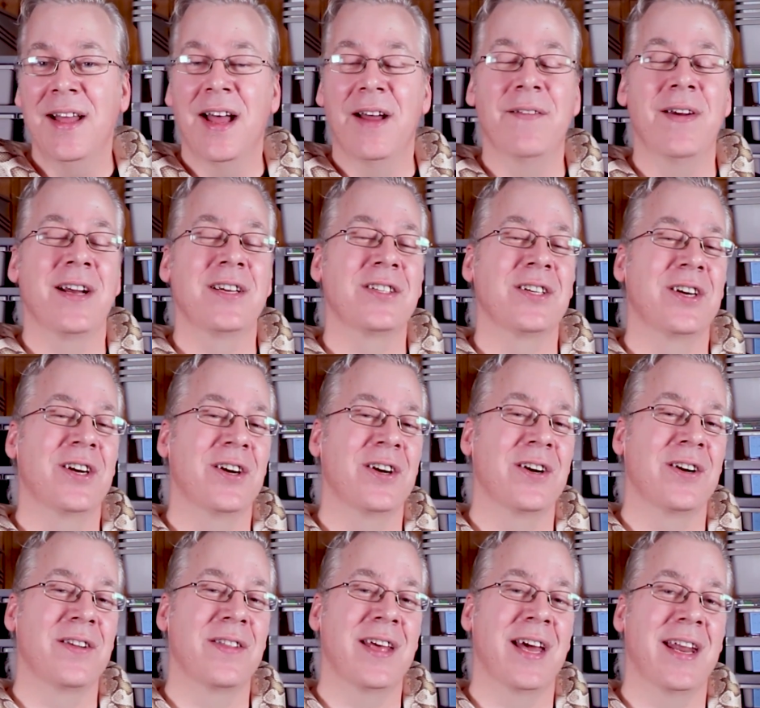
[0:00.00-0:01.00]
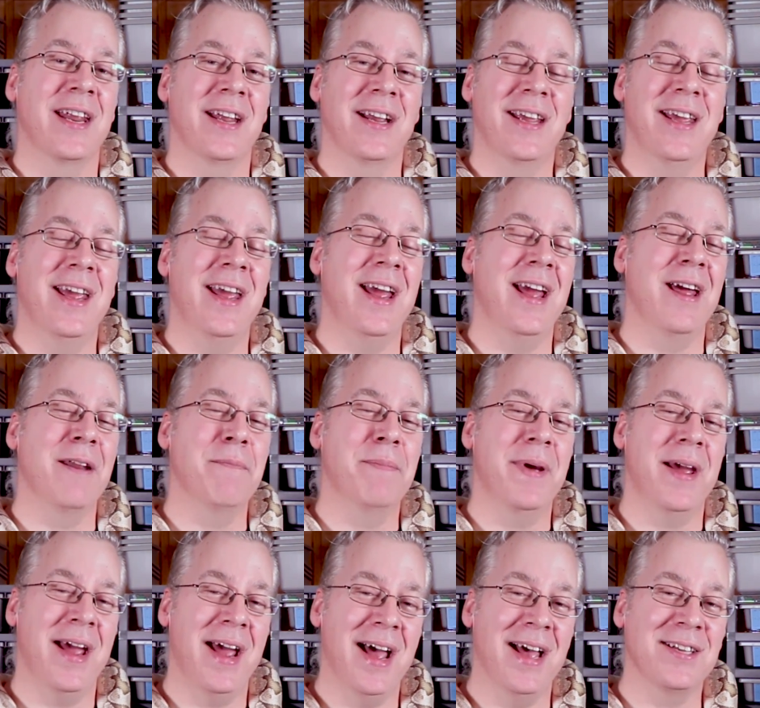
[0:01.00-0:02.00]
I've actually heard that it can't
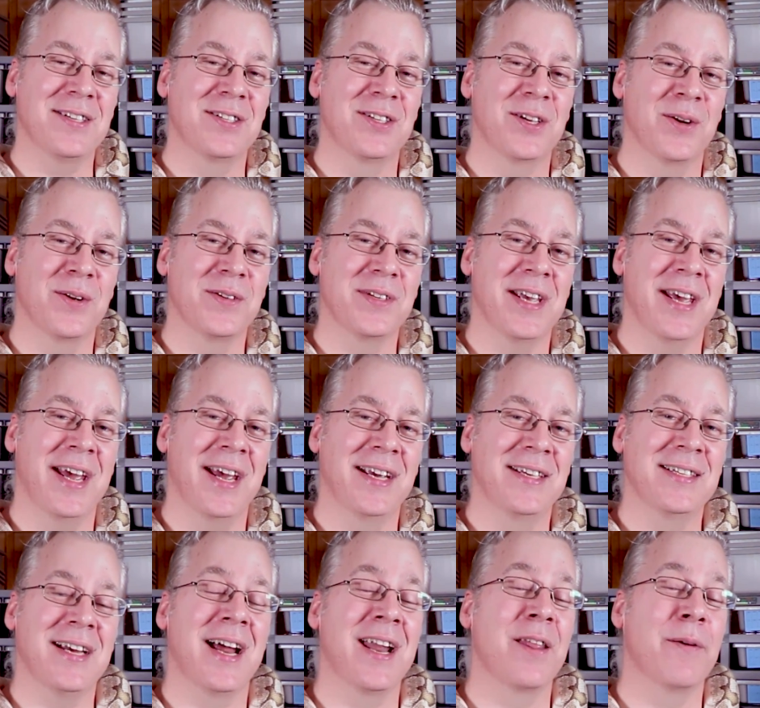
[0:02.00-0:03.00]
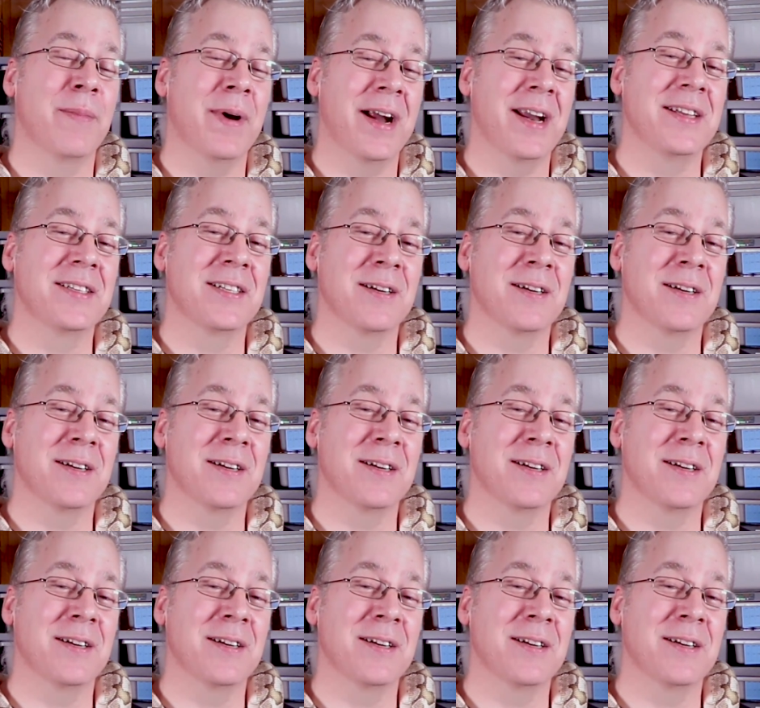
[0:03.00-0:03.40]
pass those eggs out of the body.